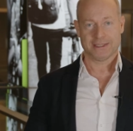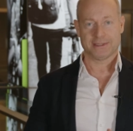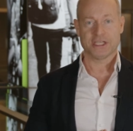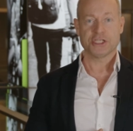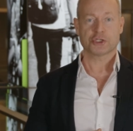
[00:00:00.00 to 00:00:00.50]

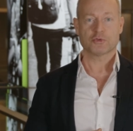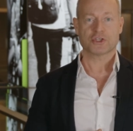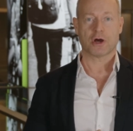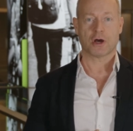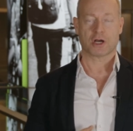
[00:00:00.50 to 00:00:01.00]
The
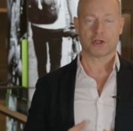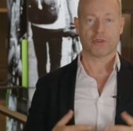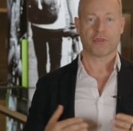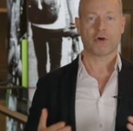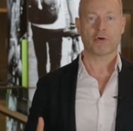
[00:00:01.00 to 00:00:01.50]
issues are
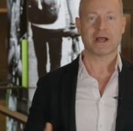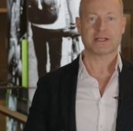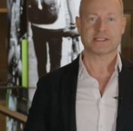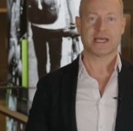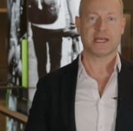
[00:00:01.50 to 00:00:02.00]
thorough
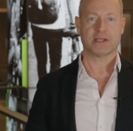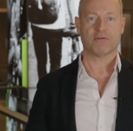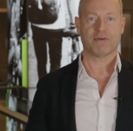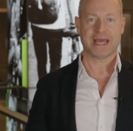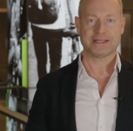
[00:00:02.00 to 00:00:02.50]
understanding
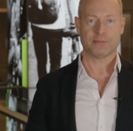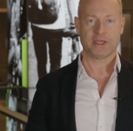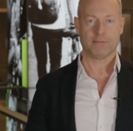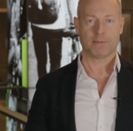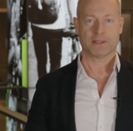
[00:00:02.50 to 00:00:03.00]
of anatomy,